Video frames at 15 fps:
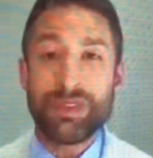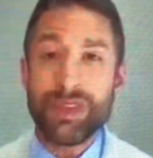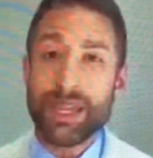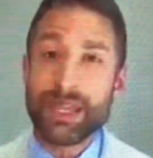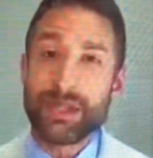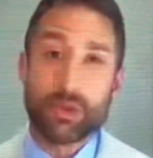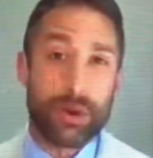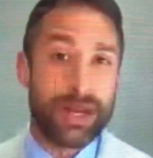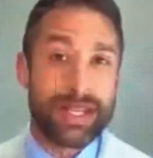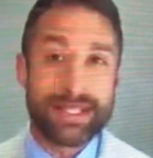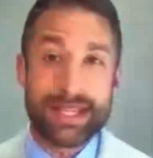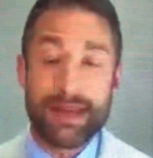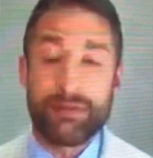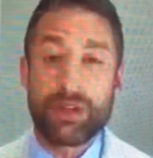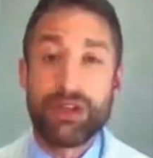In
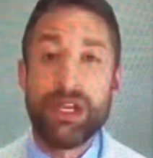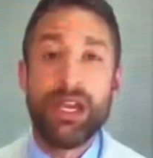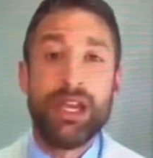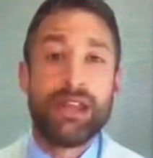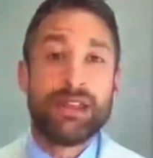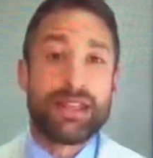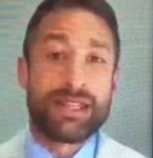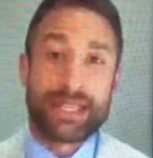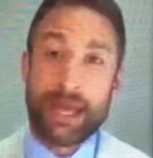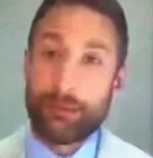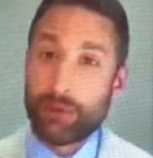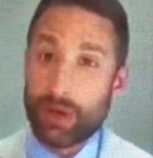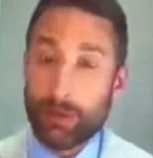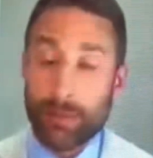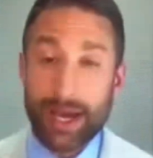27, there's
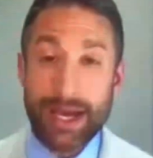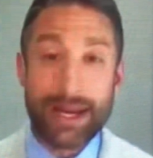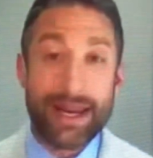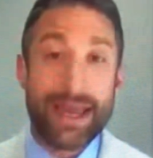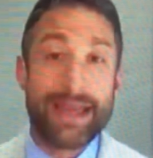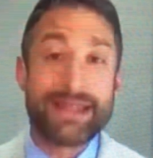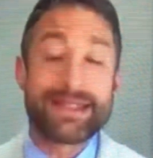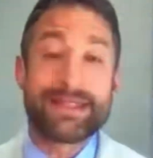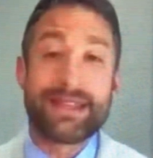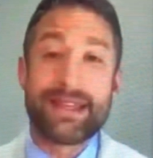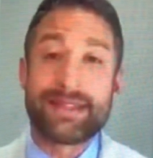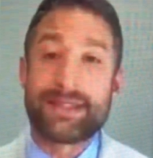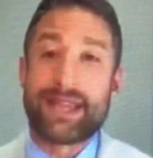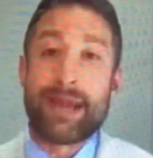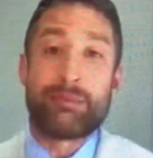Gabriel Magalhaes,
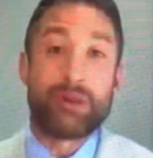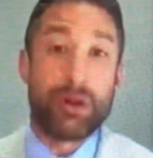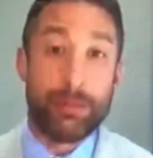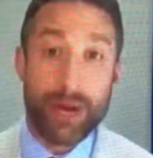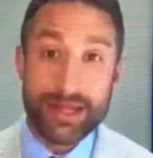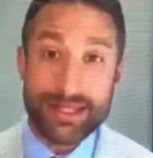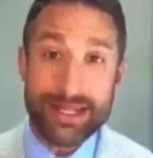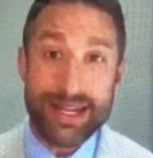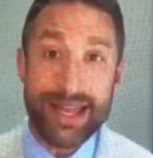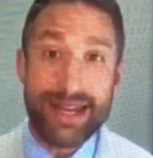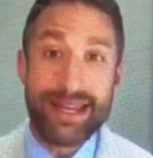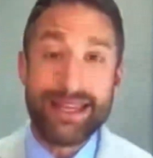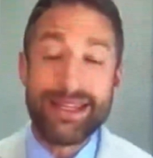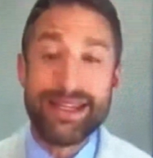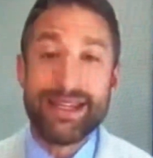there's Gabriel
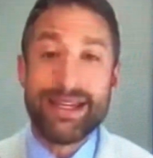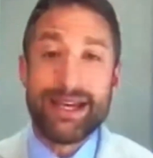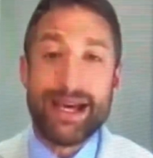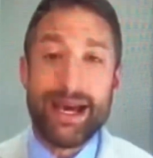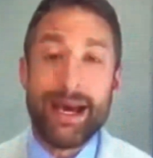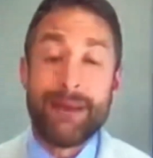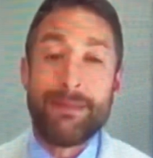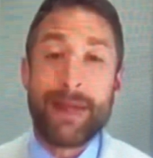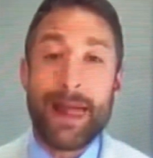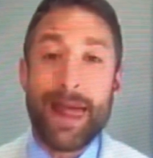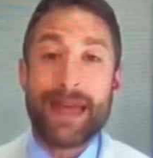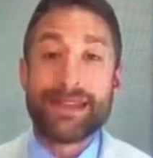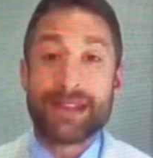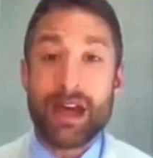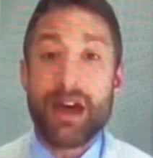Martinelli,
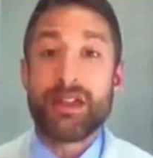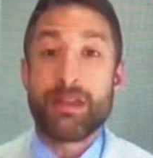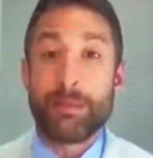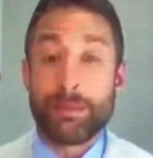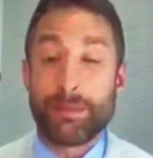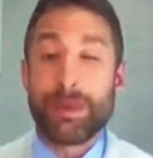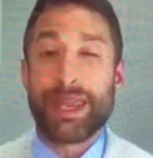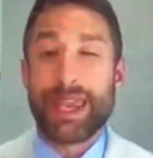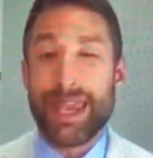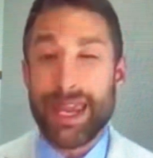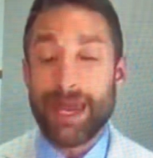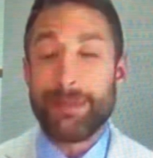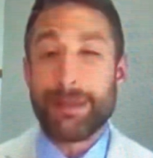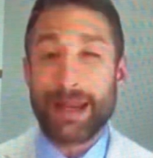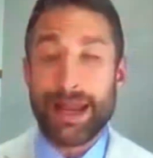and other
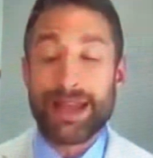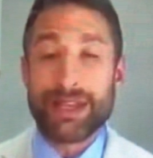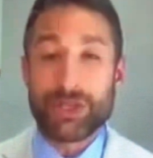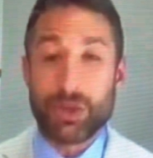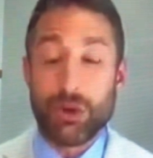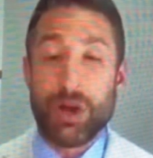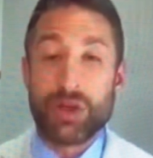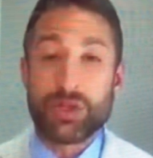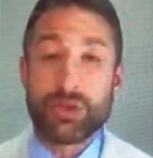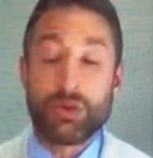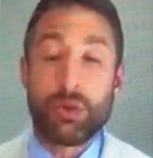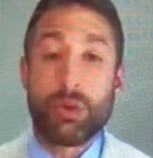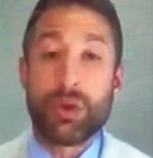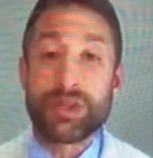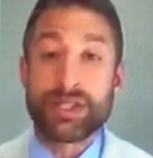key players who Arsenal will
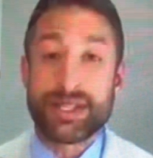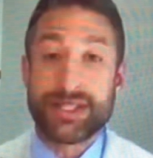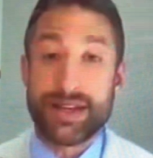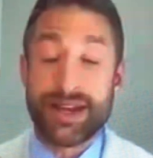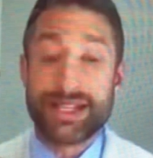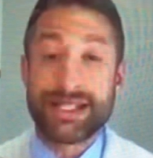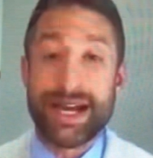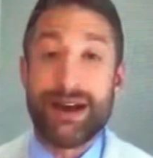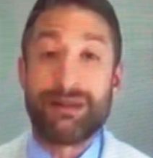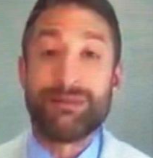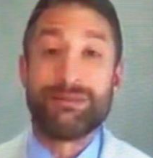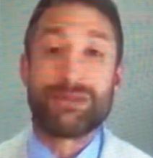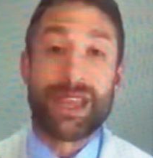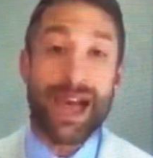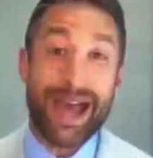want to tie down.
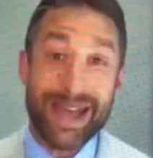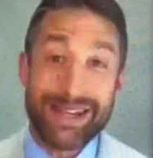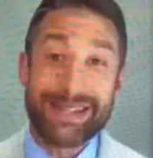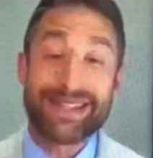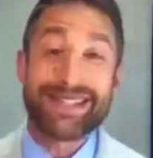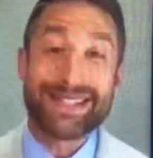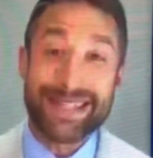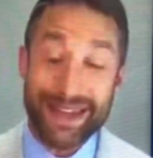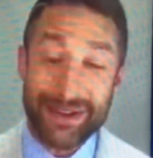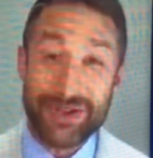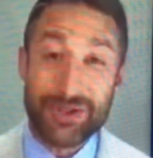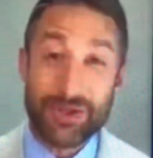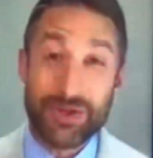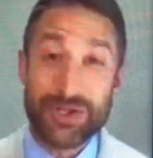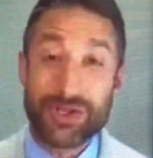And a
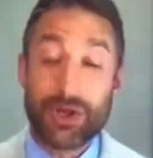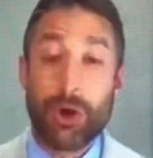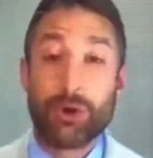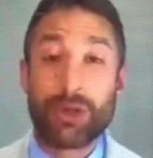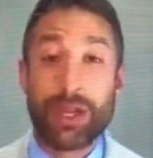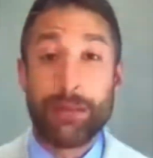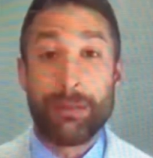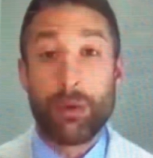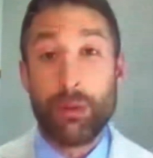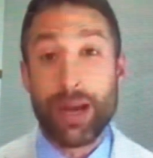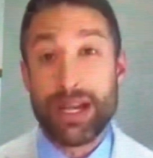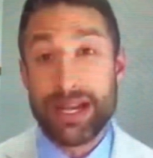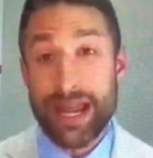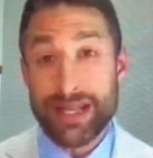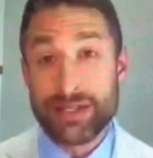second-choice goalkeeper
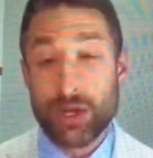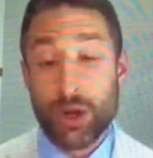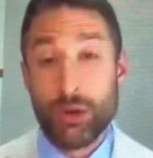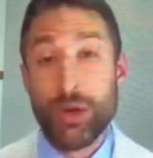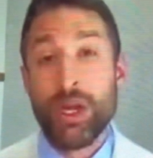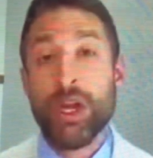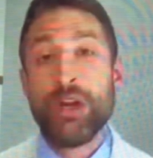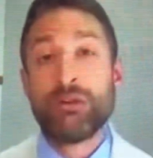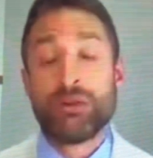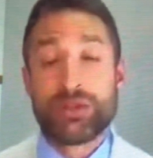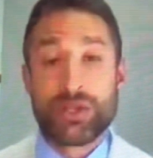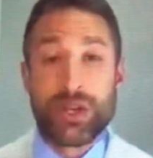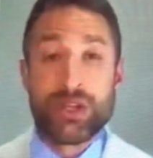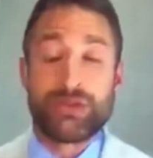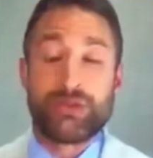when Neto
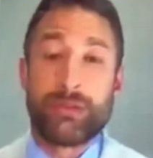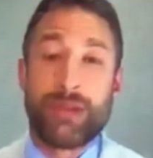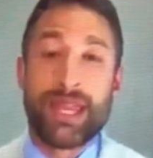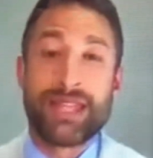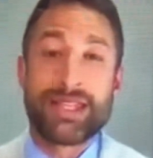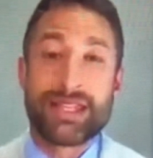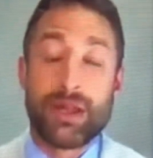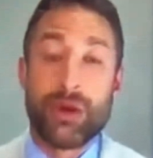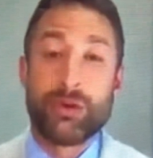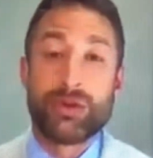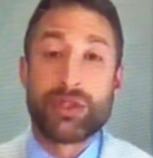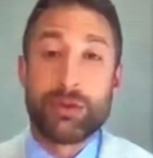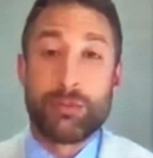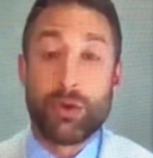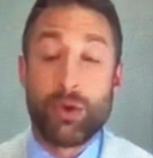returns from his loan
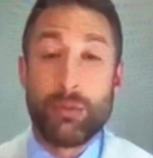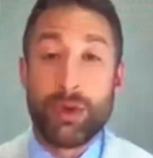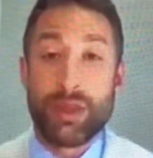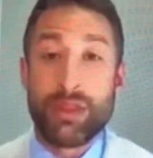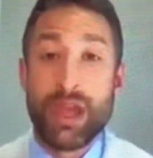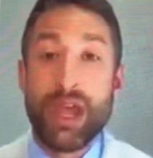to Bournemouth.